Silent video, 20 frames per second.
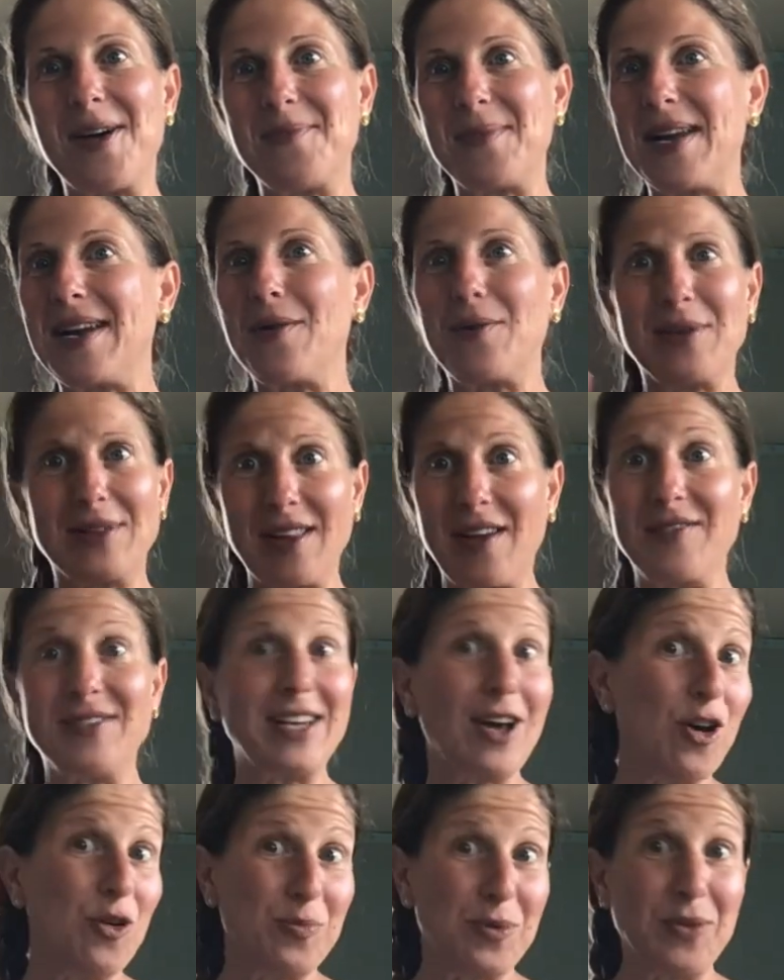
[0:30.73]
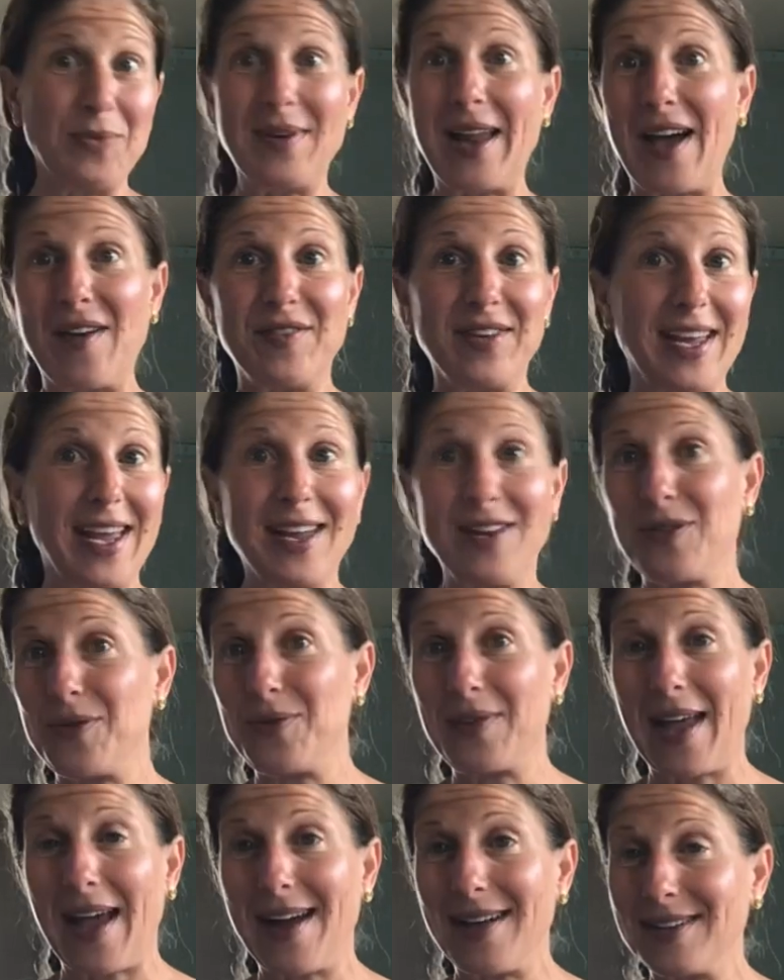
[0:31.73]
and I would love to help you navigate through
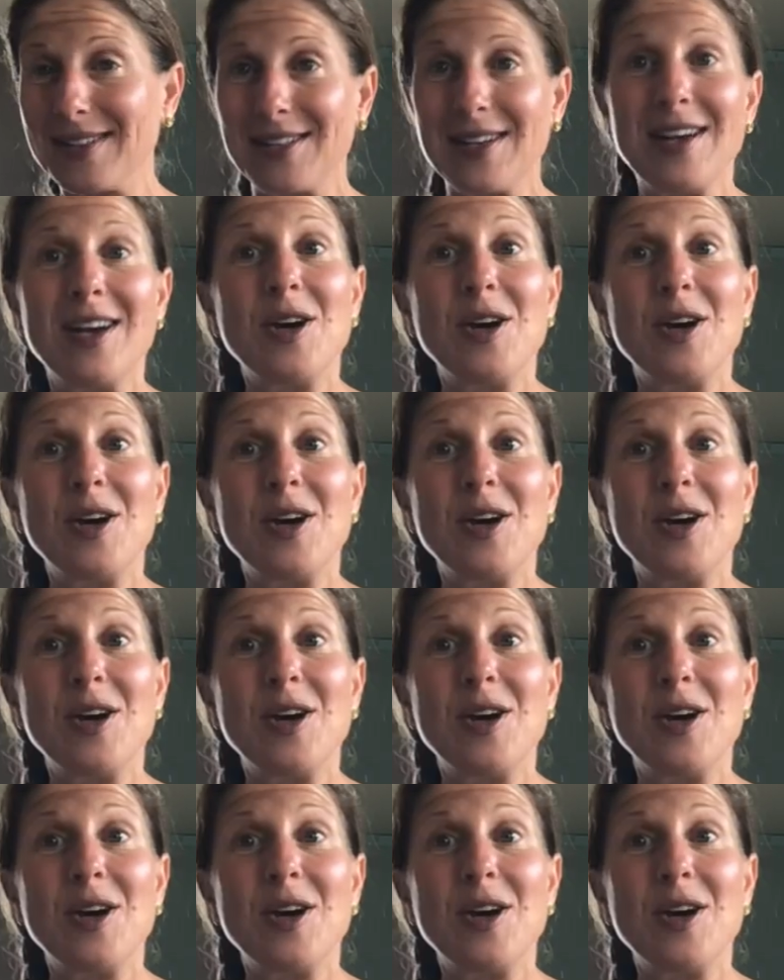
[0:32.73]
that.